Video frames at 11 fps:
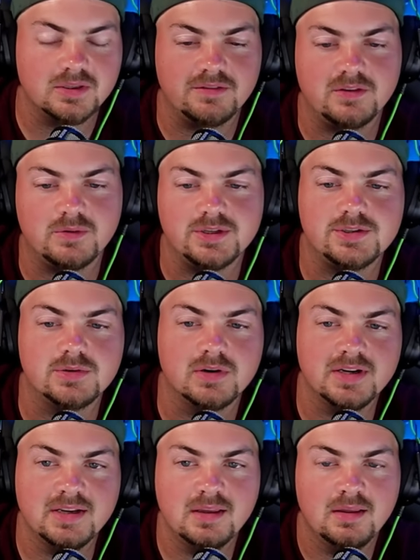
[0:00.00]
If you
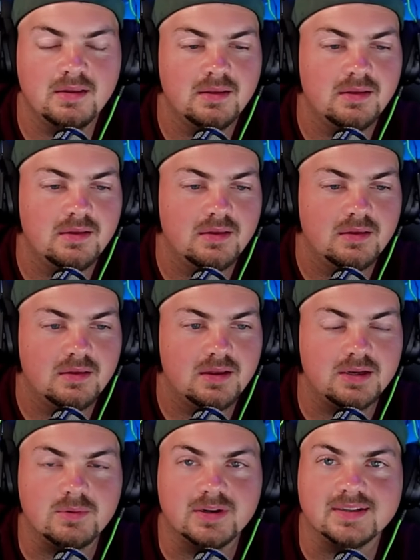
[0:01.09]
enjoyed and
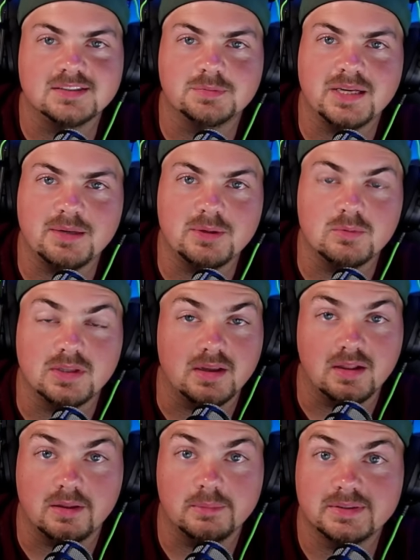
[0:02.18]
you want to explain to me what the
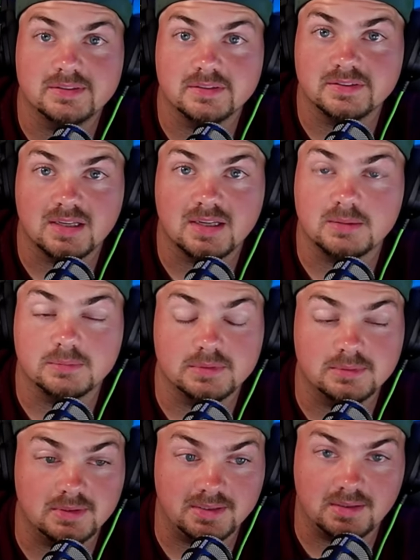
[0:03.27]
hell I'm missing cuz I am
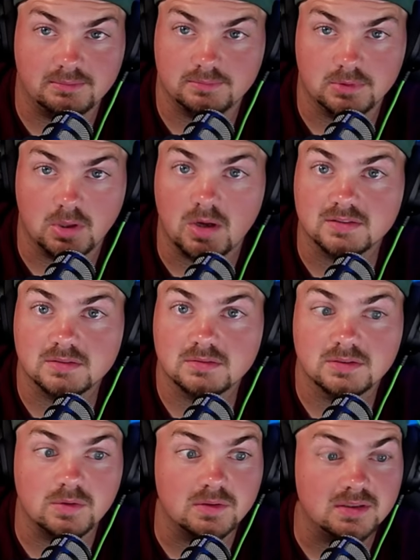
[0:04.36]
like lost
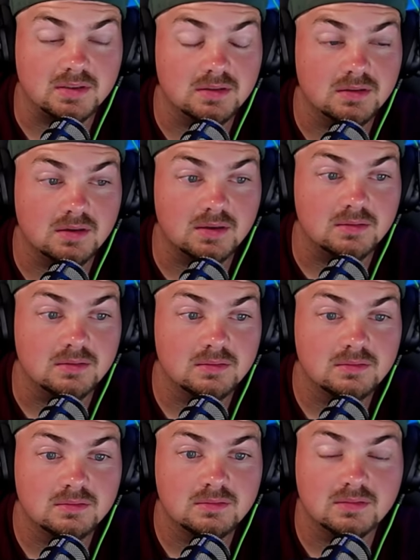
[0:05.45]
totally on
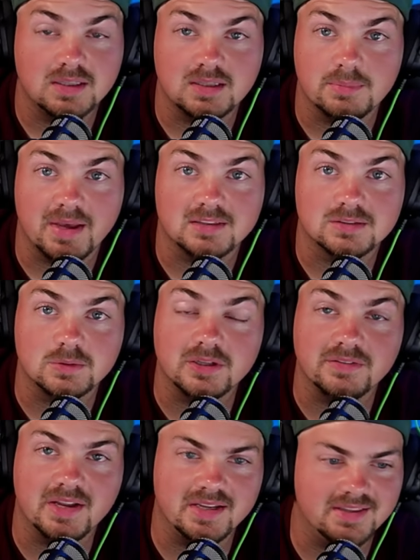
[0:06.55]
like the backstory of
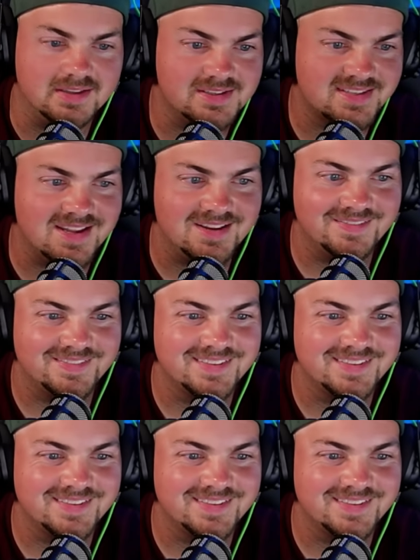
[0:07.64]
any of this stuff.